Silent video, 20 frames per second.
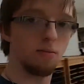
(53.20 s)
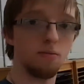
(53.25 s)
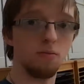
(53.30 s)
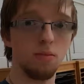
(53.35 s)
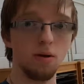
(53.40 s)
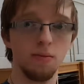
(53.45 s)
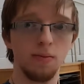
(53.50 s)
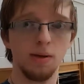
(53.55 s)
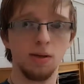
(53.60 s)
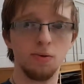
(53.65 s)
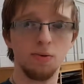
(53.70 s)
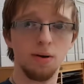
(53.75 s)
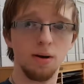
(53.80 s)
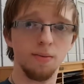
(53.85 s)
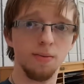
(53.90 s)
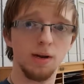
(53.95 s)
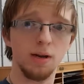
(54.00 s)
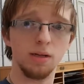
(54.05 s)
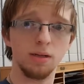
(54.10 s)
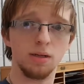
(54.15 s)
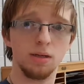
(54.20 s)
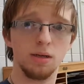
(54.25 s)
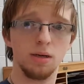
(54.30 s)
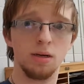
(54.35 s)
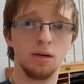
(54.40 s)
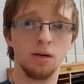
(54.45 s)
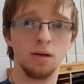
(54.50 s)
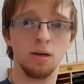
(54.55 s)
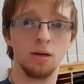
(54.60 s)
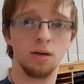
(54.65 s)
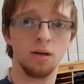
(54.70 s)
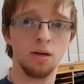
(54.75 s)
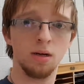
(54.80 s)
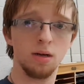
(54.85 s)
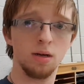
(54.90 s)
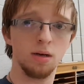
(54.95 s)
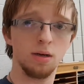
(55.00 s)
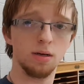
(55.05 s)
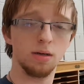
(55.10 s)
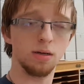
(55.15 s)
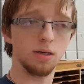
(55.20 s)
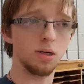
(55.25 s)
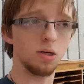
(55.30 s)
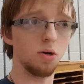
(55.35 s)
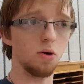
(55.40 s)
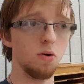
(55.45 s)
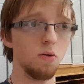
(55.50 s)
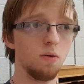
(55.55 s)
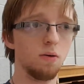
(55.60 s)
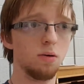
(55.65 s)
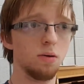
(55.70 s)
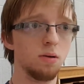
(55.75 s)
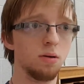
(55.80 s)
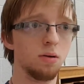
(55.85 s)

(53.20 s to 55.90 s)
maybe twenty minutes. So